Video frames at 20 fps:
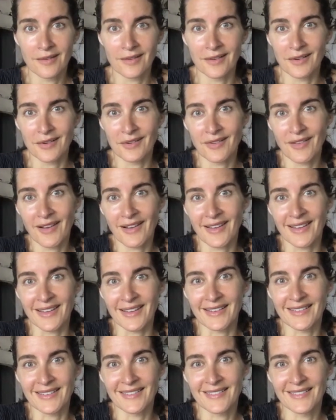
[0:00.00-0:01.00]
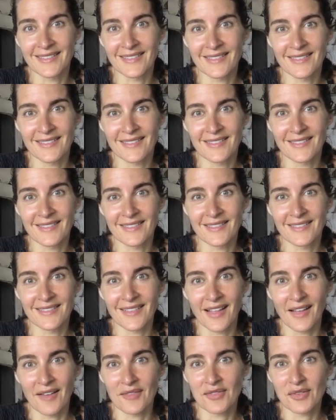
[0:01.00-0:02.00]
You're lucky.
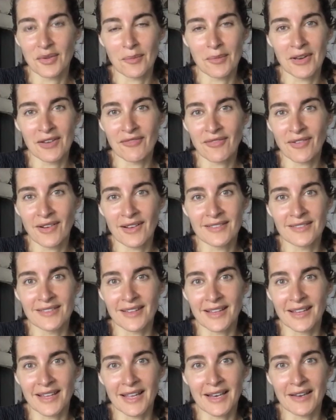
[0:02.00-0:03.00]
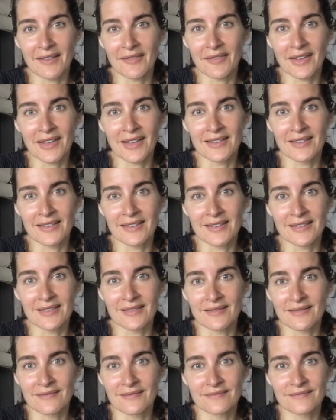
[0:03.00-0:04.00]
I have so many friends that can't have kids
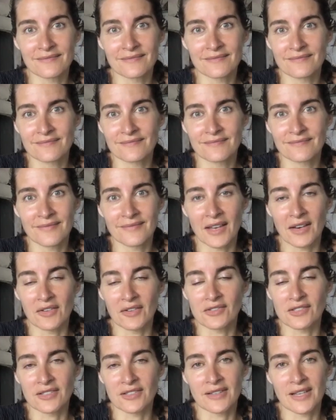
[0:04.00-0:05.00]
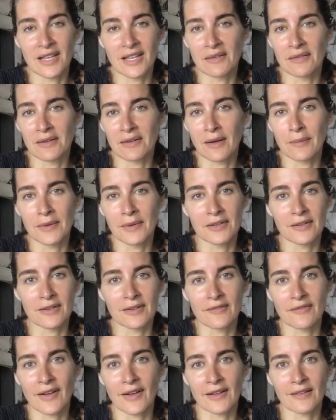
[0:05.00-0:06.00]
that are just now coming to the
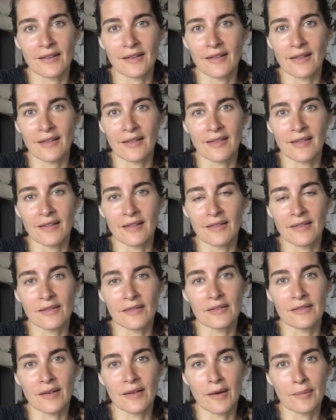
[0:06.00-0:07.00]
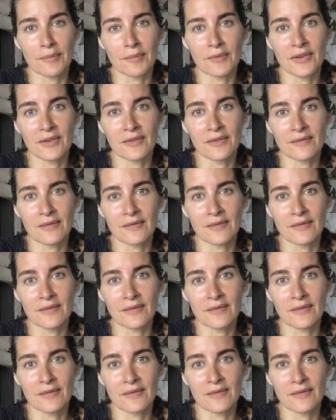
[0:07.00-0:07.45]
fact that they think they'll adopt.